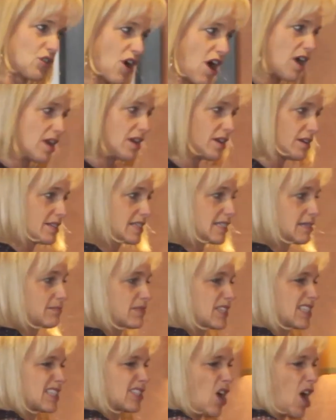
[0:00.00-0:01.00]
try on some
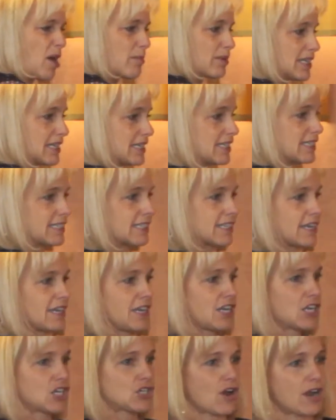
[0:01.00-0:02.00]
snobbiness,
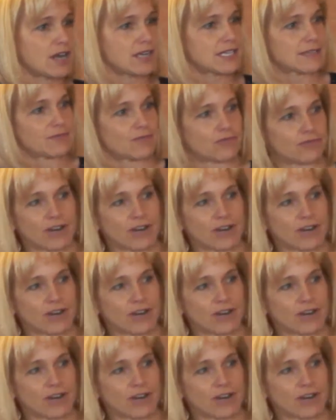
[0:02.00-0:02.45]
try on some